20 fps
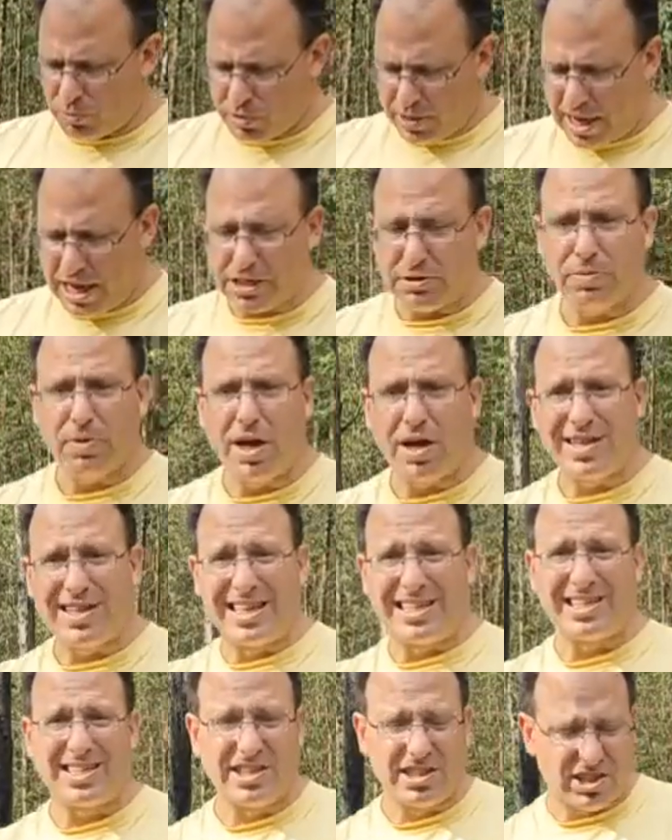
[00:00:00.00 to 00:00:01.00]
gas block,
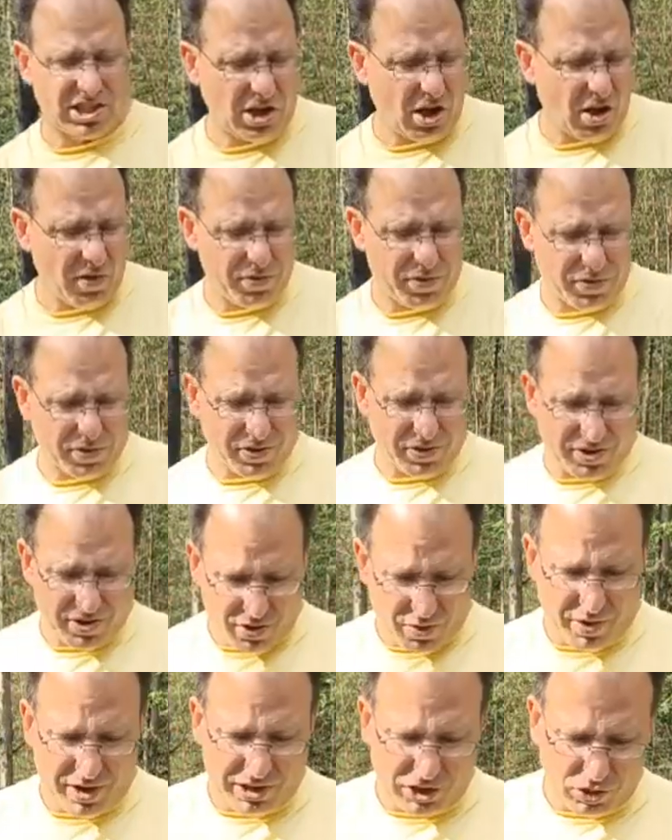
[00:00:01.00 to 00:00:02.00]
that's going to solve
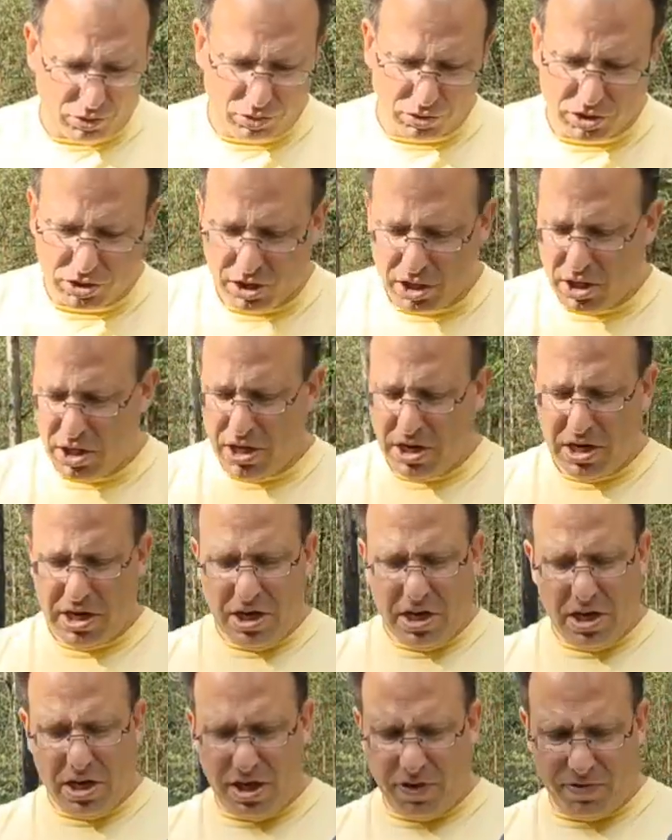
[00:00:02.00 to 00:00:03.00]
their issues.
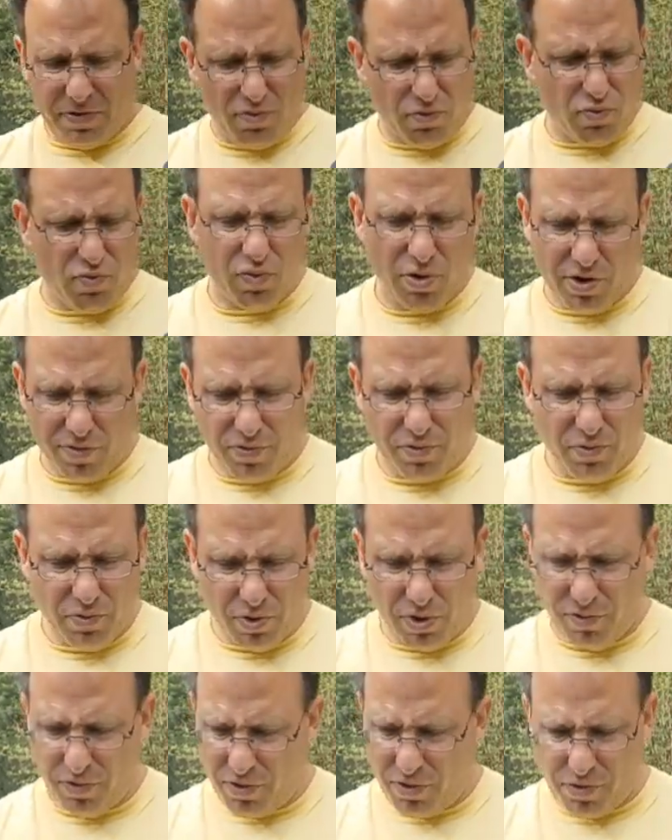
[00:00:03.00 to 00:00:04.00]
If
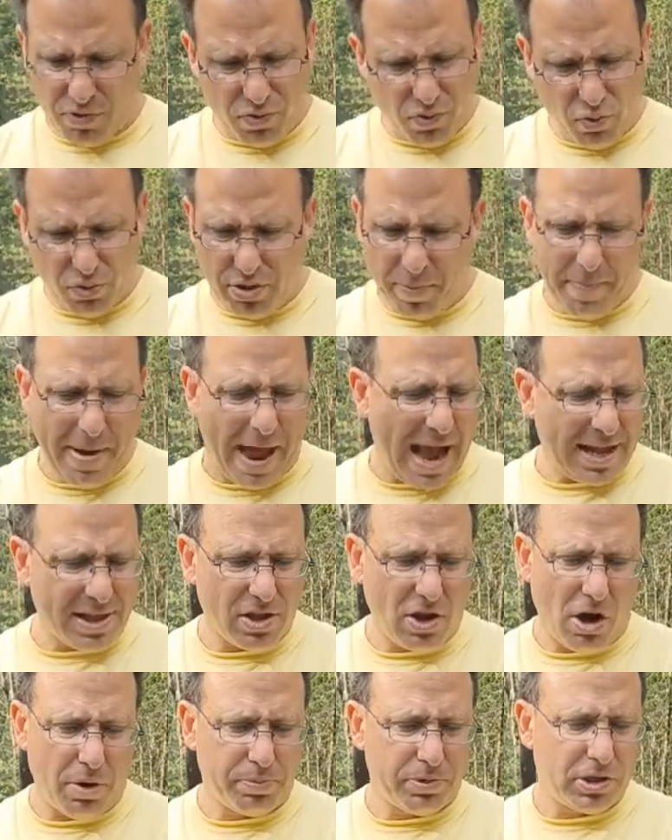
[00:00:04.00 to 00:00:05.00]
you're doing the mag
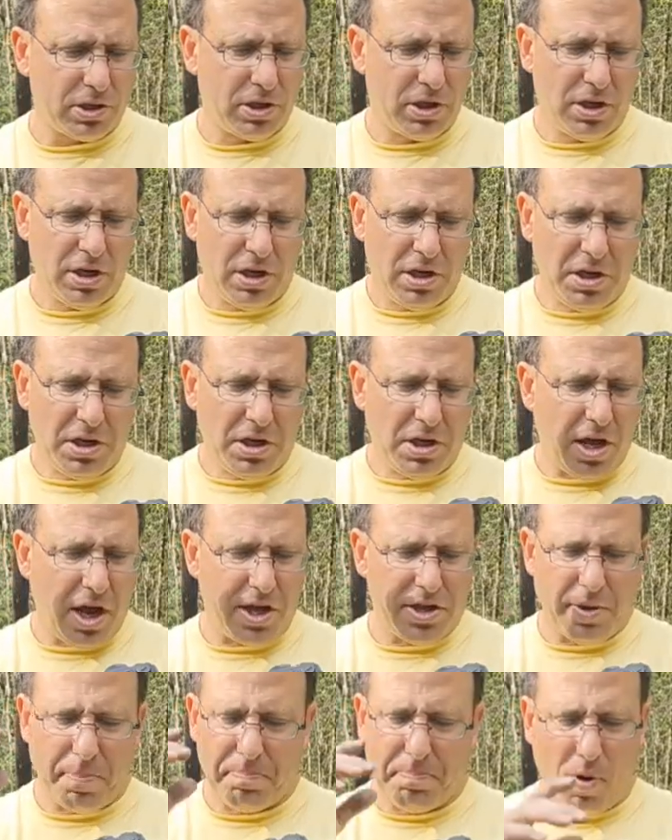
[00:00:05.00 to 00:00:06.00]
dumps
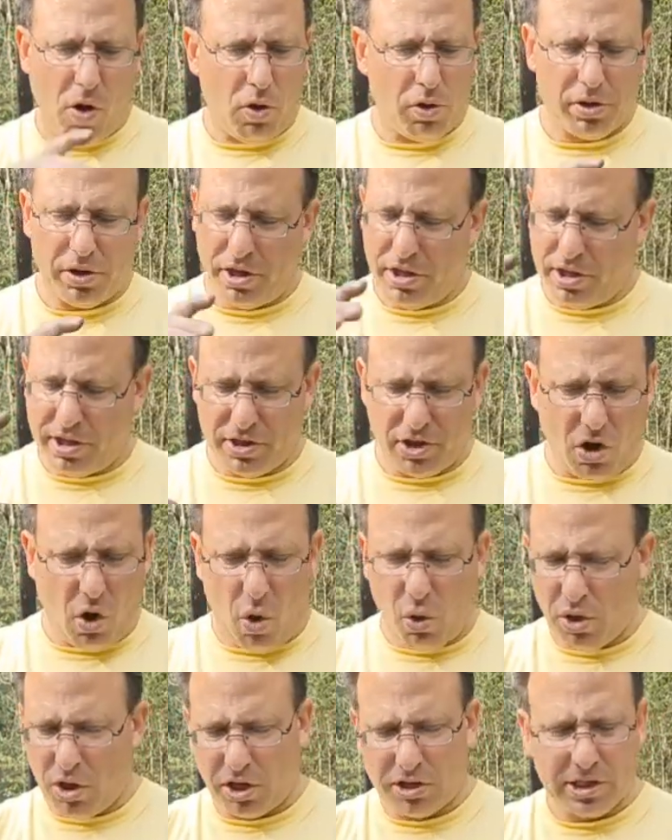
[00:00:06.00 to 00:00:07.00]
and your bolt and the
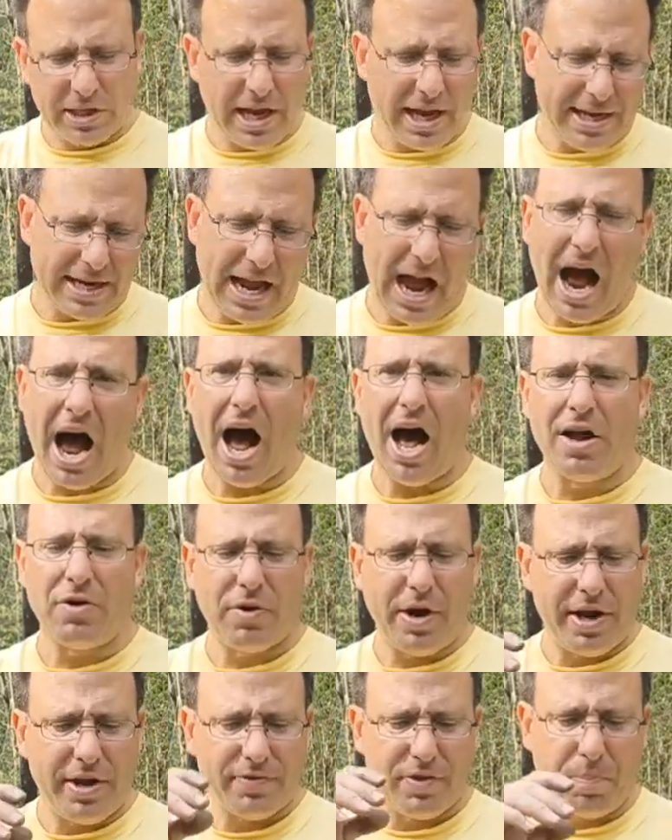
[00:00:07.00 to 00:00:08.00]
whole gun's getting hot,
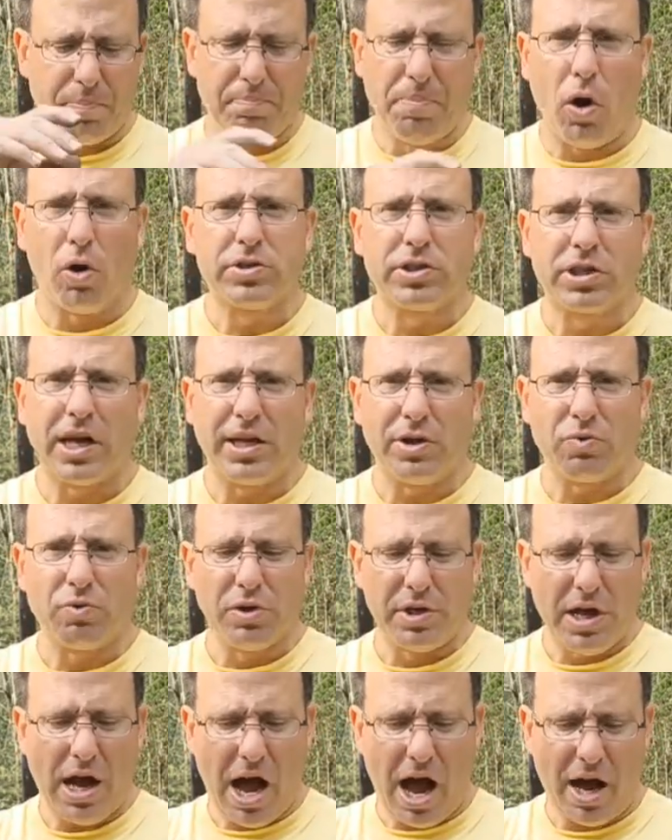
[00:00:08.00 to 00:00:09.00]
right? The bolt's getting
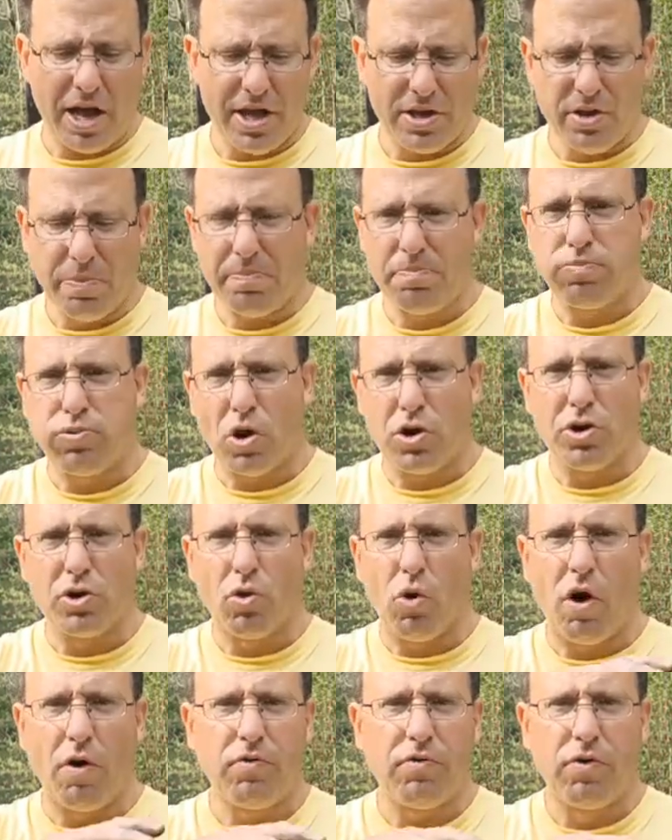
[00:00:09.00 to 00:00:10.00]
really hot and you're burning
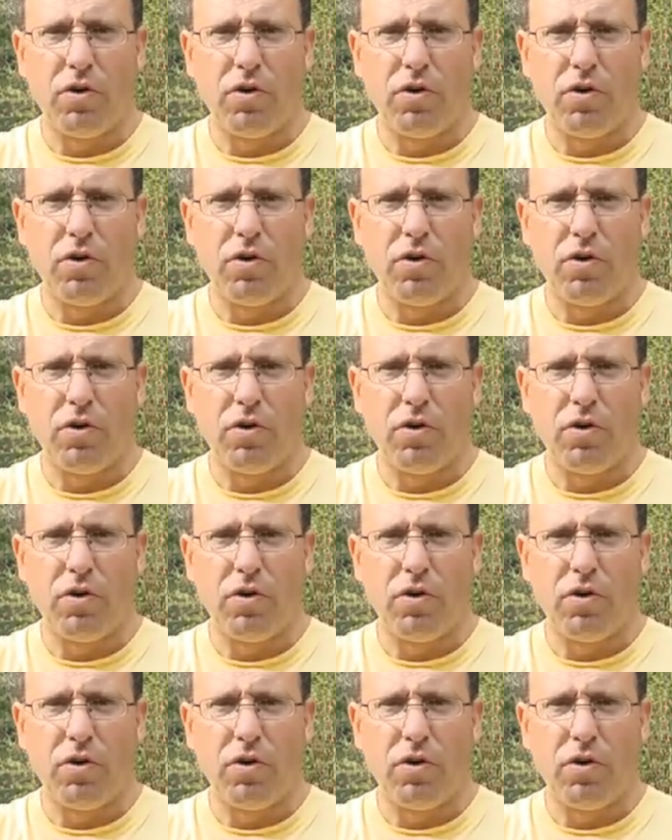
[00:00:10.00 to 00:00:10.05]
off